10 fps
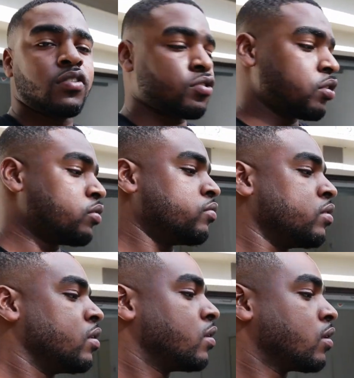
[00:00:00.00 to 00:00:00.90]
So
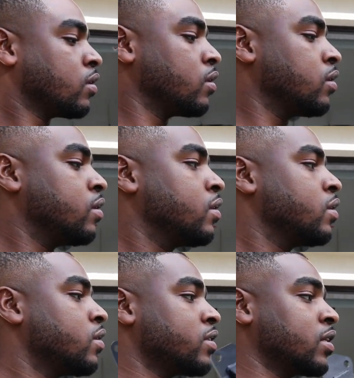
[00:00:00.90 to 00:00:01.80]

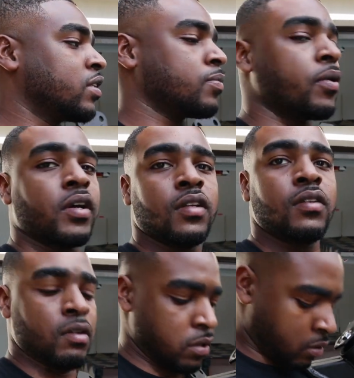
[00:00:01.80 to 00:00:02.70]
let's get this part
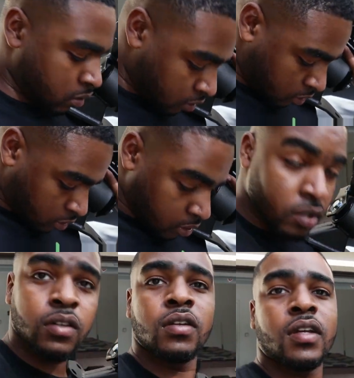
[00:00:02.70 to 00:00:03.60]
in.
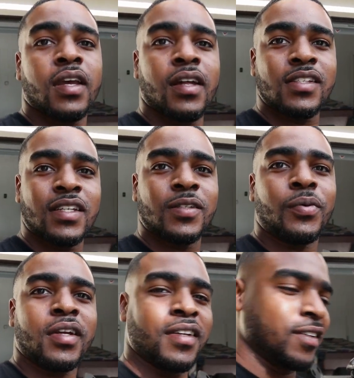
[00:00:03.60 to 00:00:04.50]
Yeah, let's get this
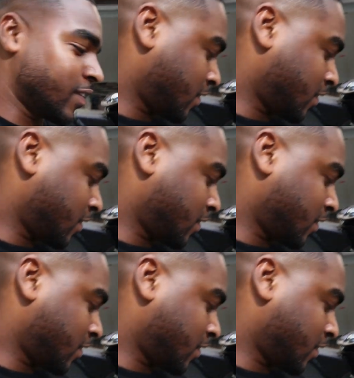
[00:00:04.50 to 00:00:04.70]
part in.